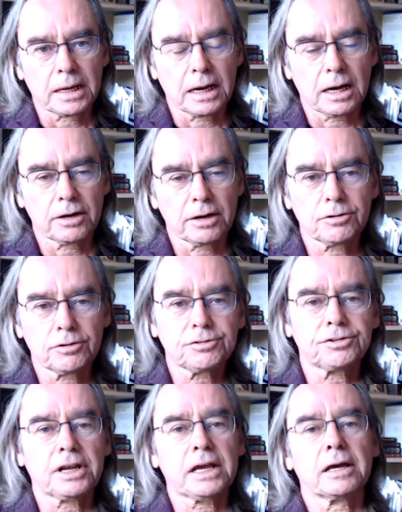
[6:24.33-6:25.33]

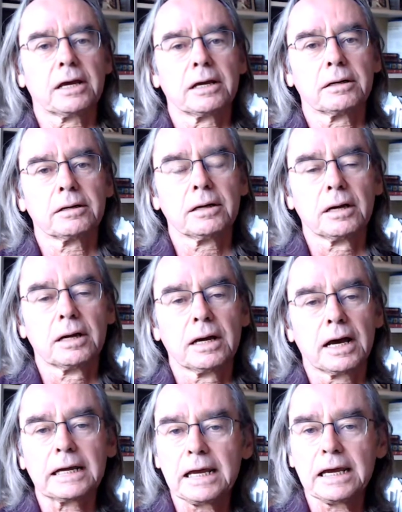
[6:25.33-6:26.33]
understand,
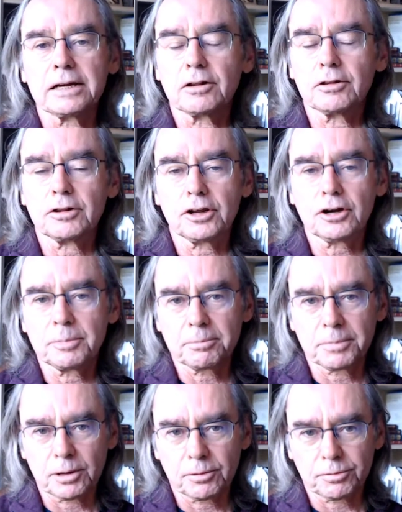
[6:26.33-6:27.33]
again, a little bit
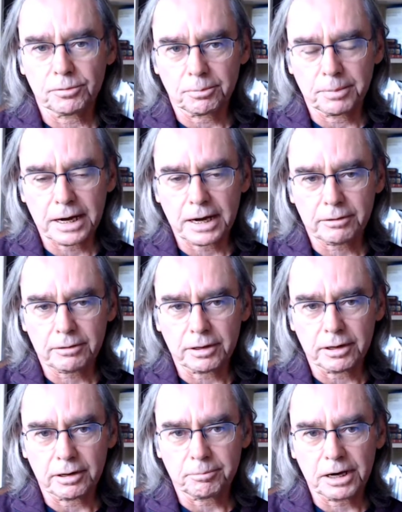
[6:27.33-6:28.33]
about their
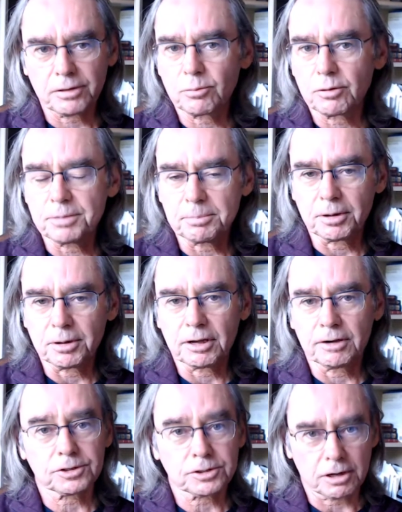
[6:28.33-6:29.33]
background. By the way, people love
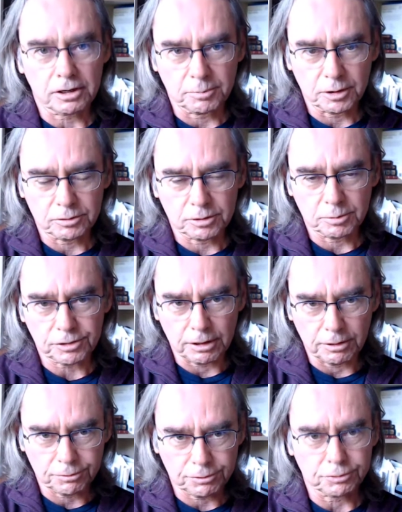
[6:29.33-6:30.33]
to talk about
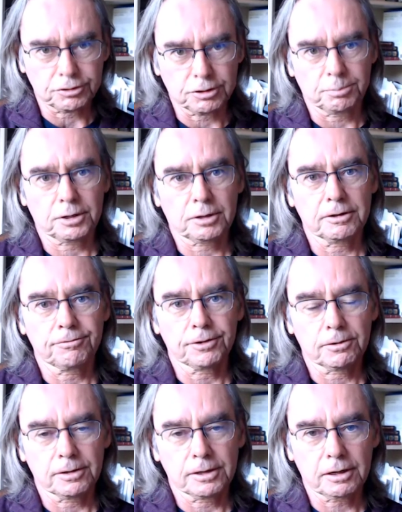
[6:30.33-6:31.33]
themselves. They're typically
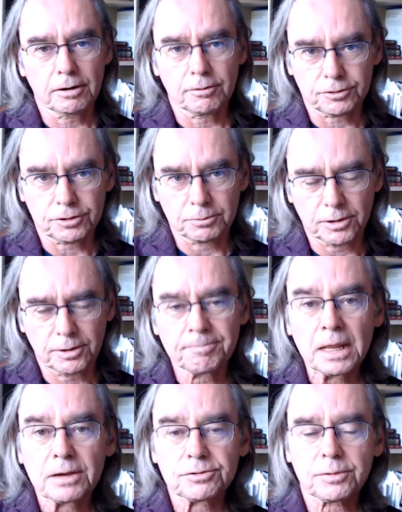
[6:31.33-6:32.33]
fairly comfortable.
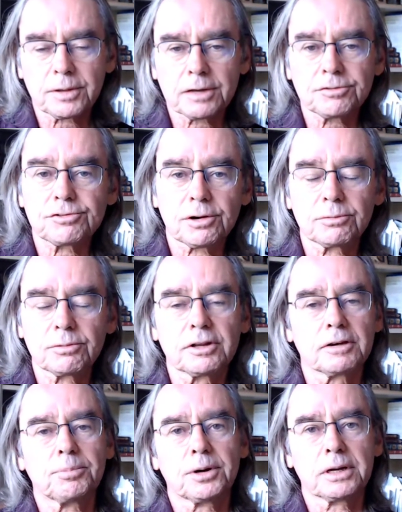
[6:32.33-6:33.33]
So that's generally a
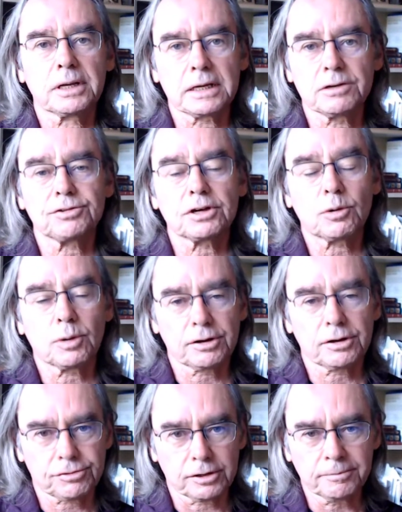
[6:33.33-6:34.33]
pretty easy
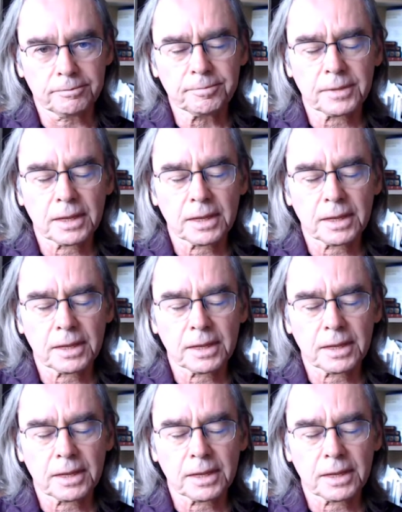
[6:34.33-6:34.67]
question.